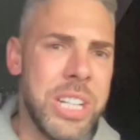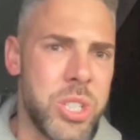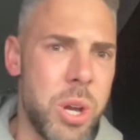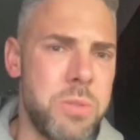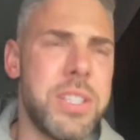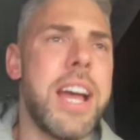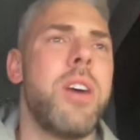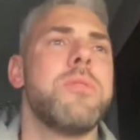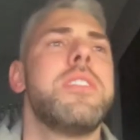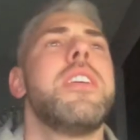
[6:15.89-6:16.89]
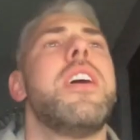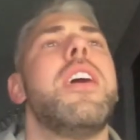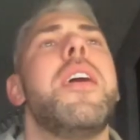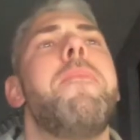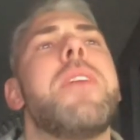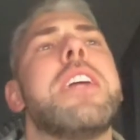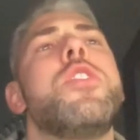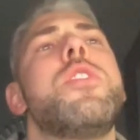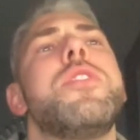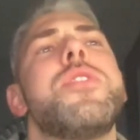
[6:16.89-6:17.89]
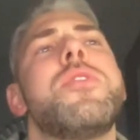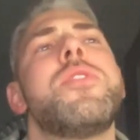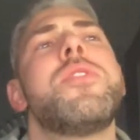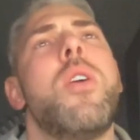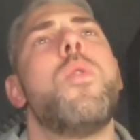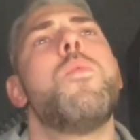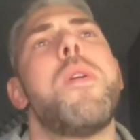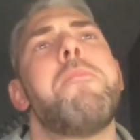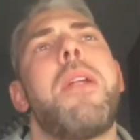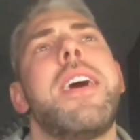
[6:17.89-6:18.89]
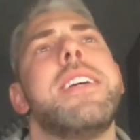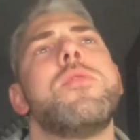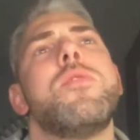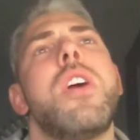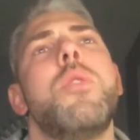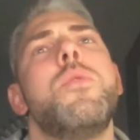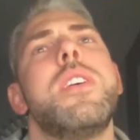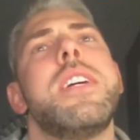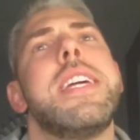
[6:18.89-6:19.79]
goes down, and you can just tell when players know that